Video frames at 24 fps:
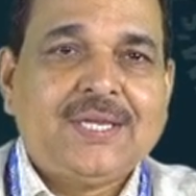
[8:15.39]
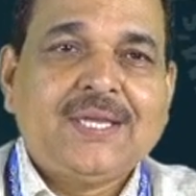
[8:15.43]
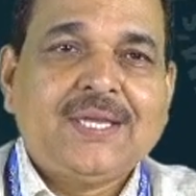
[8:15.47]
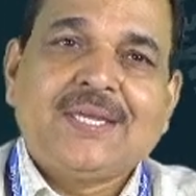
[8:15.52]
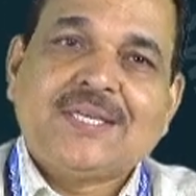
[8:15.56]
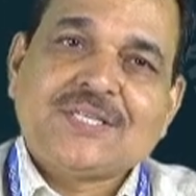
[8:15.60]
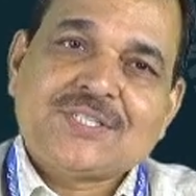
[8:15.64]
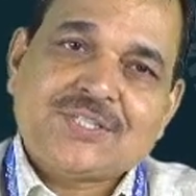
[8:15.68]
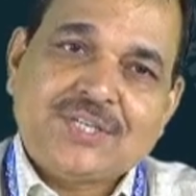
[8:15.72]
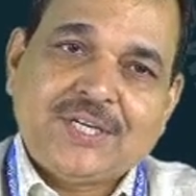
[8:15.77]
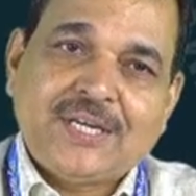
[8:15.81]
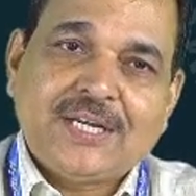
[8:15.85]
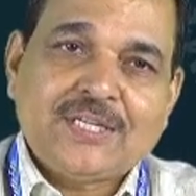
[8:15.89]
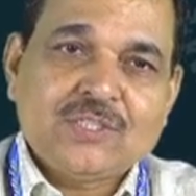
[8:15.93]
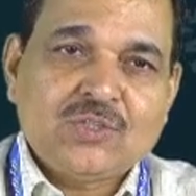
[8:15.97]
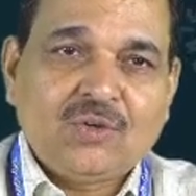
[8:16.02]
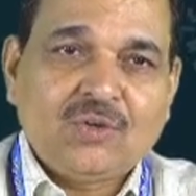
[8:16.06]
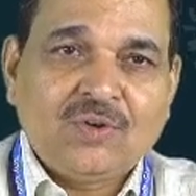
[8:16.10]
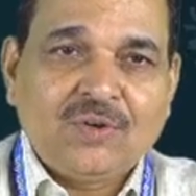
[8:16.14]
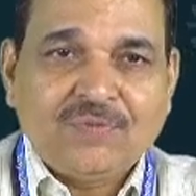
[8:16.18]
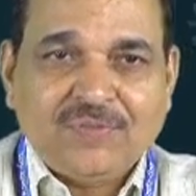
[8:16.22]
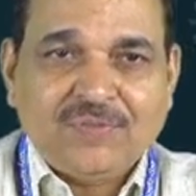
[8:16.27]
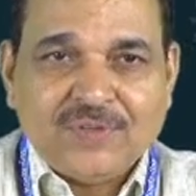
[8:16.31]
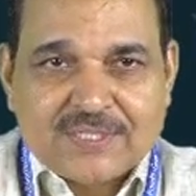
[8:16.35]
History and
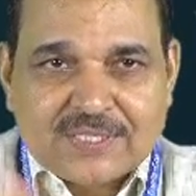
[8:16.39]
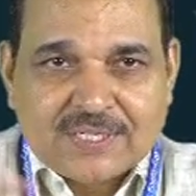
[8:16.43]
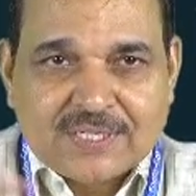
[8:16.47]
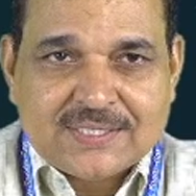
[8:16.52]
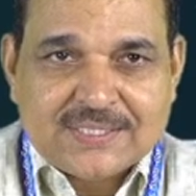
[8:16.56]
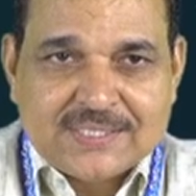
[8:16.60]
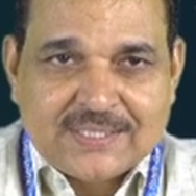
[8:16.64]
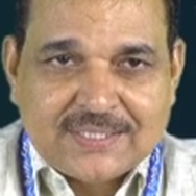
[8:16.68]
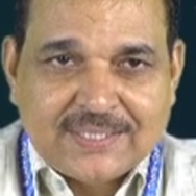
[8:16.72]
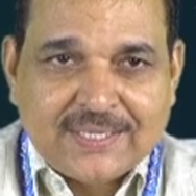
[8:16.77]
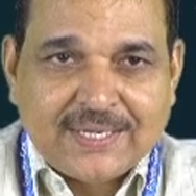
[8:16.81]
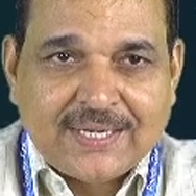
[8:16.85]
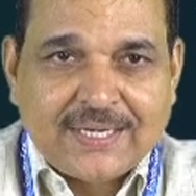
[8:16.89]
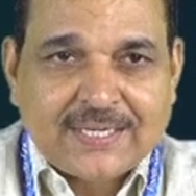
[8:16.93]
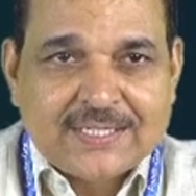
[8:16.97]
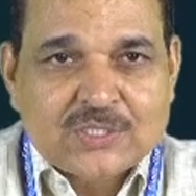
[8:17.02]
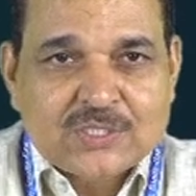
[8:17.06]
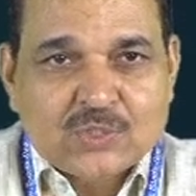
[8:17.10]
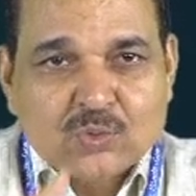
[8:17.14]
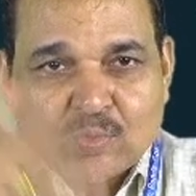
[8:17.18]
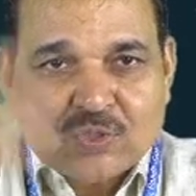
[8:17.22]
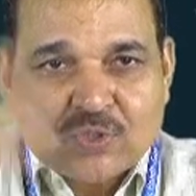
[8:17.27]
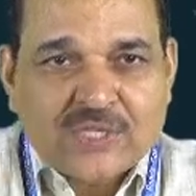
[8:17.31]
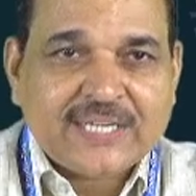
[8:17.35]
geography is considered as
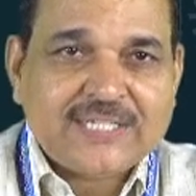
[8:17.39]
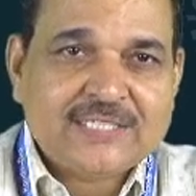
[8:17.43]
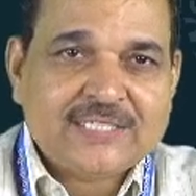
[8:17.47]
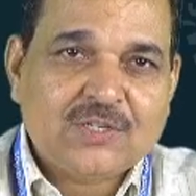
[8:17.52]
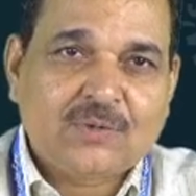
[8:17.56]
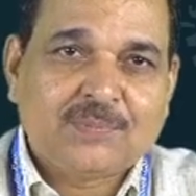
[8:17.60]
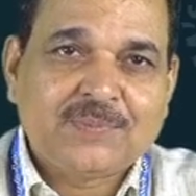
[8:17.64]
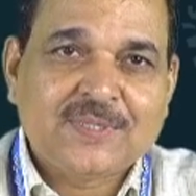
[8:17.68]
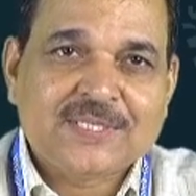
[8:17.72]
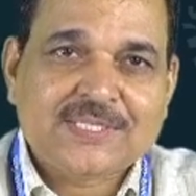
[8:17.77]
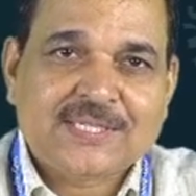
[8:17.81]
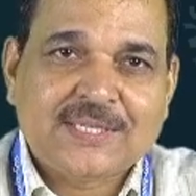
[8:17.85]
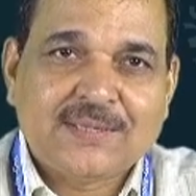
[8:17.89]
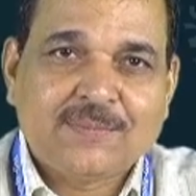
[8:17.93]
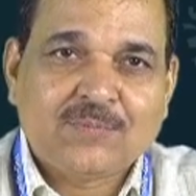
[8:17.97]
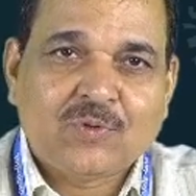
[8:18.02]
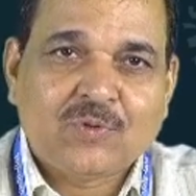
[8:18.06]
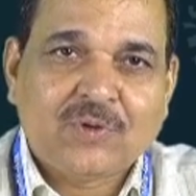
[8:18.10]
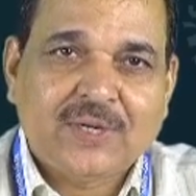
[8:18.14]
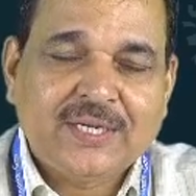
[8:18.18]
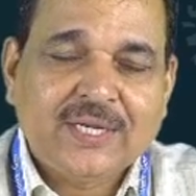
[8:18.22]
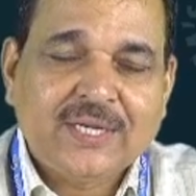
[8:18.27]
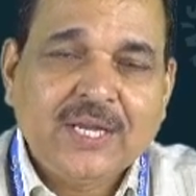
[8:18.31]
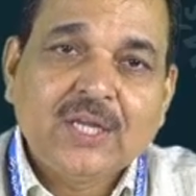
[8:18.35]
two sides of the same
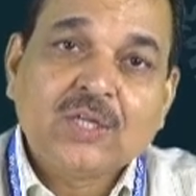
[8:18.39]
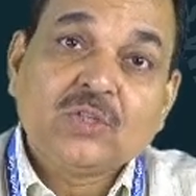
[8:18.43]
coin.